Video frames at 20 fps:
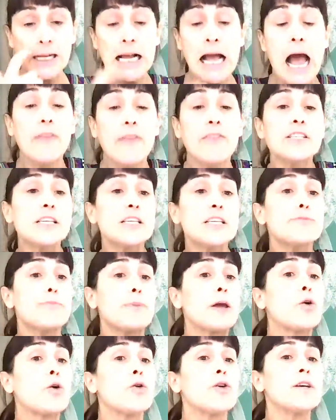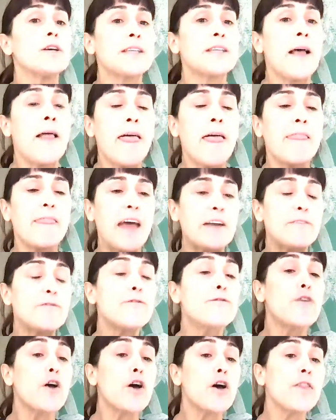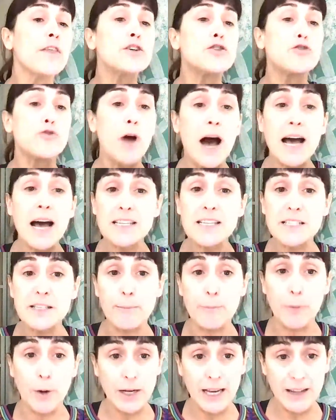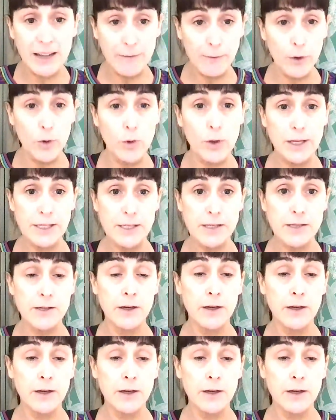And this is because that further dries the bodily fluids,